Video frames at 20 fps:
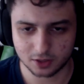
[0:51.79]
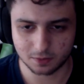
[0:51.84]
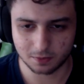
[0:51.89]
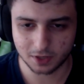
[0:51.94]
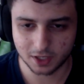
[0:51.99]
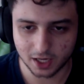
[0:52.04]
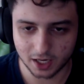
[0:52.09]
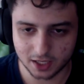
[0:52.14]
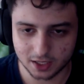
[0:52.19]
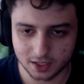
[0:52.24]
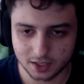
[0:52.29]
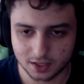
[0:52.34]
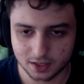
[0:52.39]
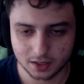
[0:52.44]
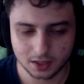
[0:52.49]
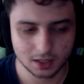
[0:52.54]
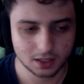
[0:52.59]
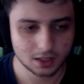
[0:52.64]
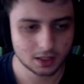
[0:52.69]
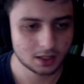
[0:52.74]
because,
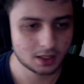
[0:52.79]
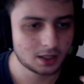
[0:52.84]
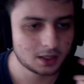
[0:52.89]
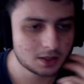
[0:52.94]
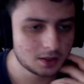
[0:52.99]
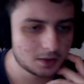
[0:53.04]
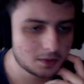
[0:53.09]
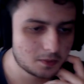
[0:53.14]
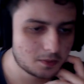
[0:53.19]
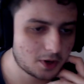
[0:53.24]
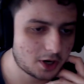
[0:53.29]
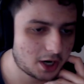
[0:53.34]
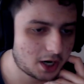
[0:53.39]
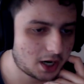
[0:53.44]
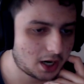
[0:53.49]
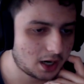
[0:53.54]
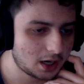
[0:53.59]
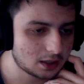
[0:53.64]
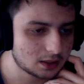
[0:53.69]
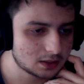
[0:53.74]

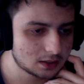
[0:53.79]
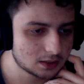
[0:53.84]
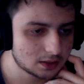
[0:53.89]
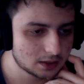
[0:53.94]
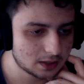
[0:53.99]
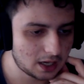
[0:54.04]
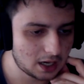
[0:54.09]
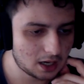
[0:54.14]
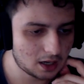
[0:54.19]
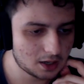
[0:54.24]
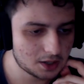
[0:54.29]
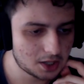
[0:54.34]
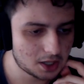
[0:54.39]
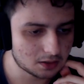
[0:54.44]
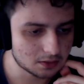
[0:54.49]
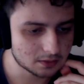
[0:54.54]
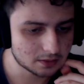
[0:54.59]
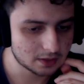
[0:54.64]
but I don't know.